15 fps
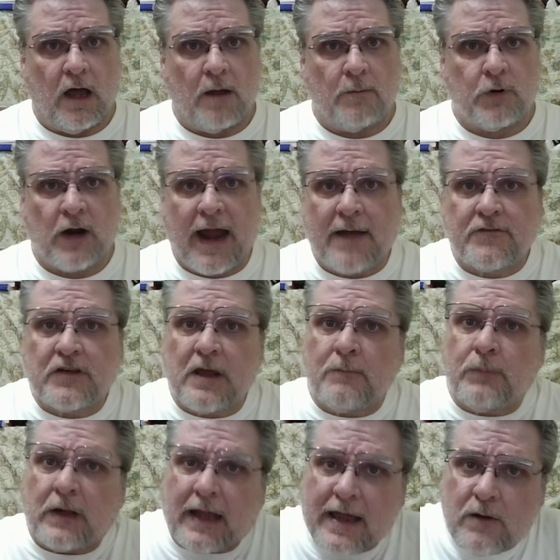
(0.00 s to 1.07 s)
Perhaps they
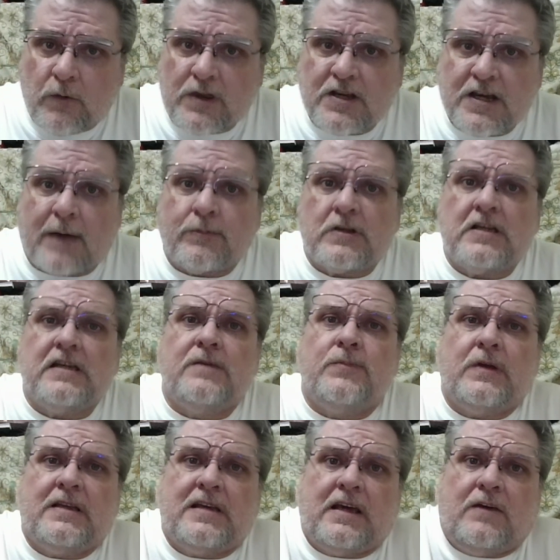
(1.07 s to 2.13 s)
played with
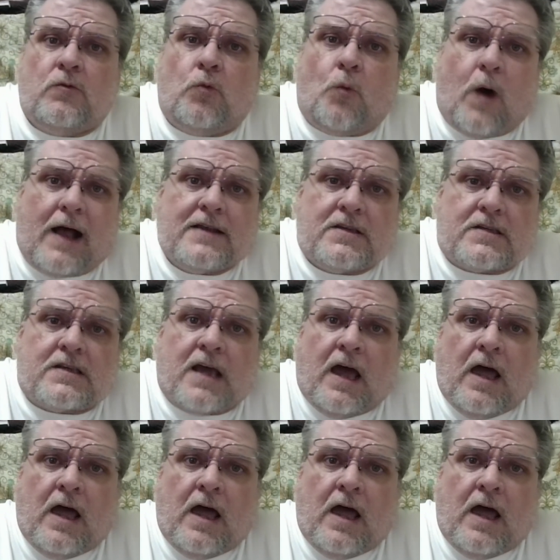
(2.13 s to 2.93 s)
ChatGPT once,